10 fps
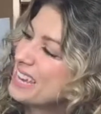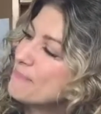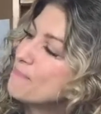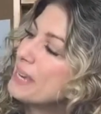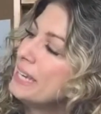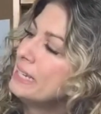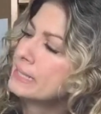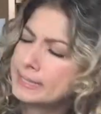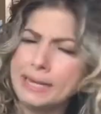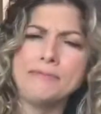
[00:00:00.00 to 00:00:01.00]
Bee
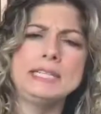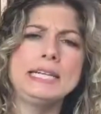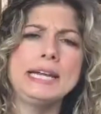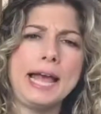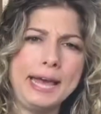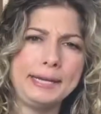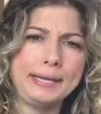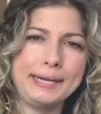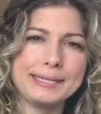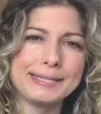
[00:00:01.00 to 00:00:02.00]
safety
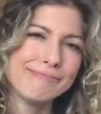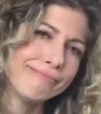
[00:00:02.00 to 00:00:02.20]
etiquette.